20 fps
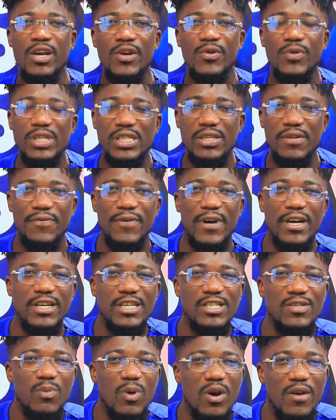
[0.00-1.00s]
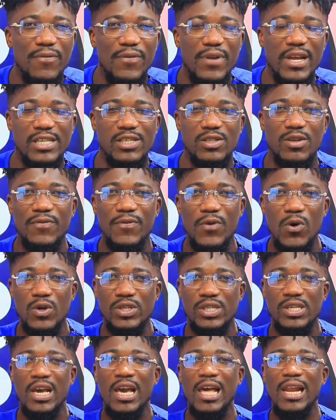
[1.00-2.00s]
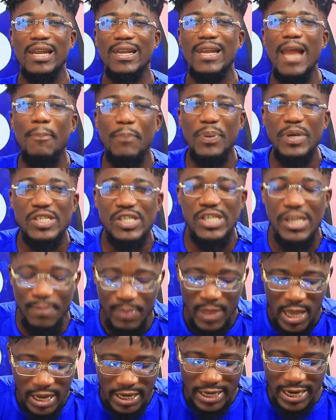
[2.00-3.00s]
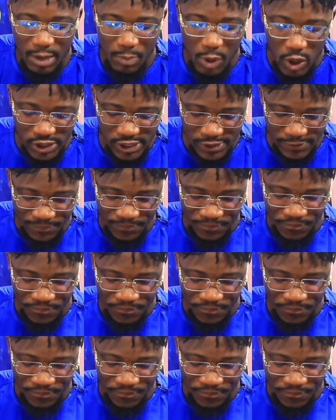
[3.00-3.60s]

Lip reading: Richie the Finest Boy Flex, and of course Lapiji. Now boss,